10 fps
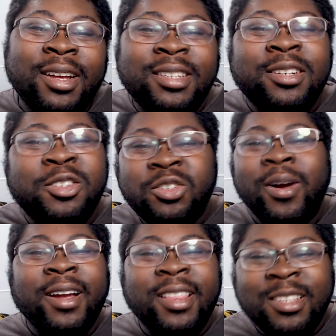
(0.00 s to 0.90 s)
consider
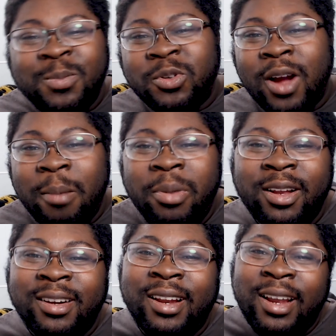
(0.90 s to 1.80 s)
striking that subscribe
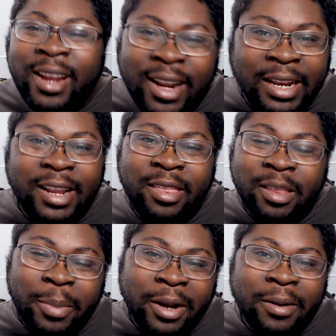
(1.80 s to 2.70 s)
button and
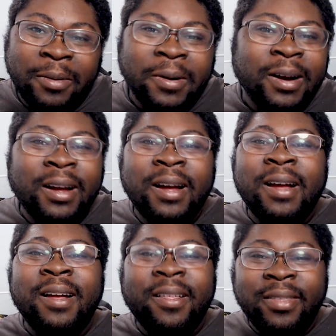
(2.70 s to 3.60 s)
hitting the
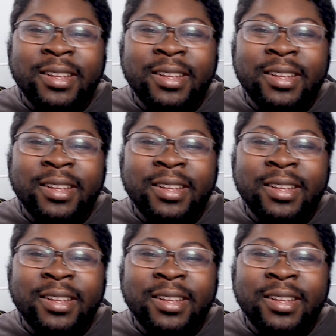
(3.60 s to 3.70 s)
bell.